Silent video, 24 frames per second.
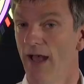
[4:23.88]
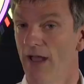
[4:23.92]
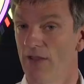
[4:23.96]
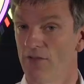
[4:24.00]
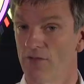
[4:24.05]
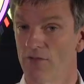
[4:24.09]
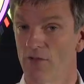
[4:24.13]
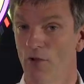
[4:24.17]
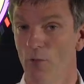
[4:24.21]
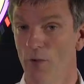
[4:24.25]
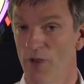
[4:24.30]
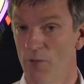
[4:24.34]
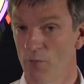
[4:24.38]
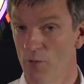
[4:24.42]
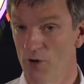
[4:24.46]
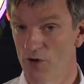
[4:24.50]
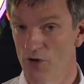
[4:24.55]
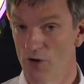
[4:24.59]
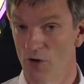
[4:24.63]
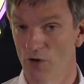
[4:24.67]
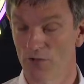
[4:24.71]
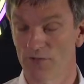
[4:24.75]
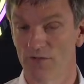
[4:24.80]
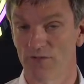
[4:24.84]
And so we
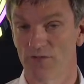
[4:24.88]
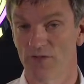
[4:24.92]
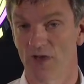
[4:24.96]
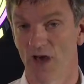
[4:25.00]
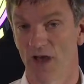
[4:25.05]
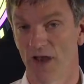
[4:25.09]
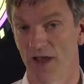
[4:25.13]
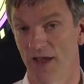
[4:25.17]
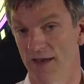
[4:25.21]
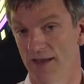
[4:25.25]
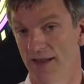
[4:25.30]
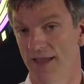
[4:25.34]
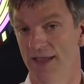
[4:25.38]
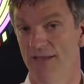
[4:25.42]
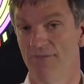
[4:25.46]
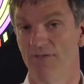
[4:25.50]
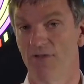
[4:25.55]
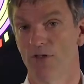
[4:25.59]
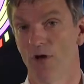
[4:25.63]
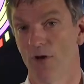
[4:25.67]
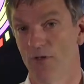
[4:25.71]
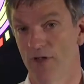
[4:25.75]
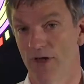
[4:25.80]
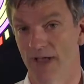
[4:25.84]
would not have done it,
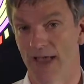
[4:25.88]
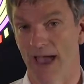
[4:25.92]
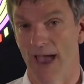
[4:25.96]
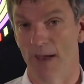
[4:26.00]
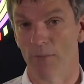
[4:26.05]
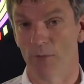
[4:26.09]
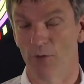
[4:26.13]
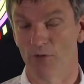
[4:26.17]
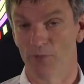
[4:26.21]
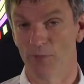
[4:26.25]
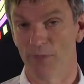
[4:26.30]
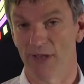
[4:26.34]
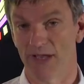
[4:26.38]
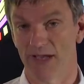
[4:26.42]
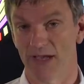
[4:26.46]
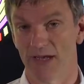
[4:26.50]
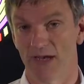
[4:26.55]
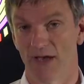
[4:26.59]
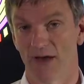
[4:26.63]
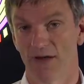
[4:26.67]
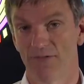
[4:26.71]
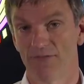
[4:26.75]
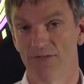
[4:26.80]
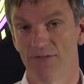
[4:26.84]
even though the gap was big
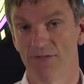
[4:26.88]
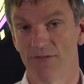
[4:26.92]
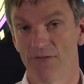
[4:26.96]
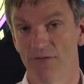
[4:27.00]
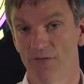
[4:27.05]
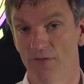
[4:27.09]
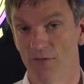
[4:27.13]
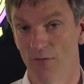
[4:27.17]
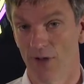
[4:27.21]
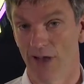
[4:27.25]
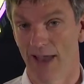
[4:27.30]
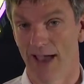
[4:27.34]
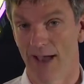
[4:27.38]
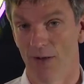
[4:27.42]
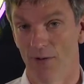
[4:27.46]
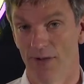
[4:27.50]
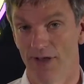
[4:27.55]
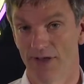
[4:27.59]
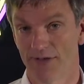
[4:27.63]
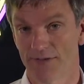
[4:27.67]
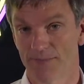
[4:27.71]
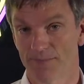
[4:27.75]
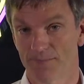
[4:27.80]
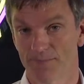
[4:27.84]
enough to allow
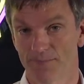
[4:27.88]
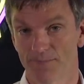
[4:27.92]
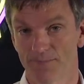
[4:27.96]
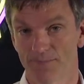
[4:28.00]
it.